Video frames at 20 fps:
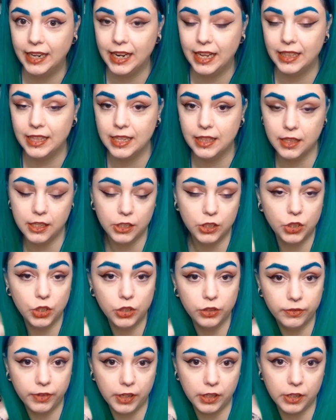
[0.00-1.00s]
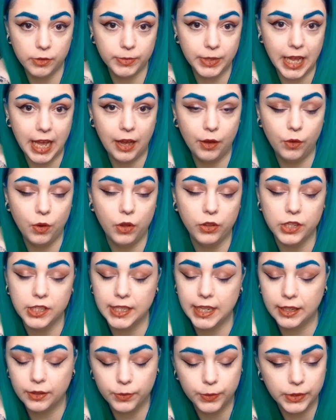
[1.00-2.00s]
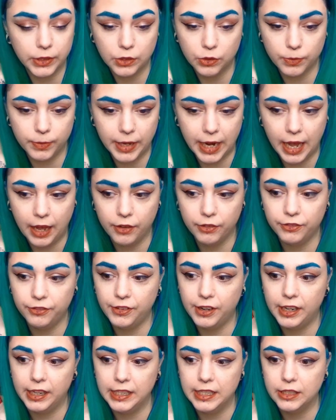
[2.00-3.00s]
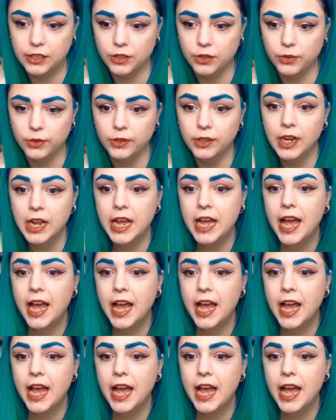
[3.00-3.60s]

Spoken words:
I think there's 2 volumes out, or the second one's coming out fairly soon.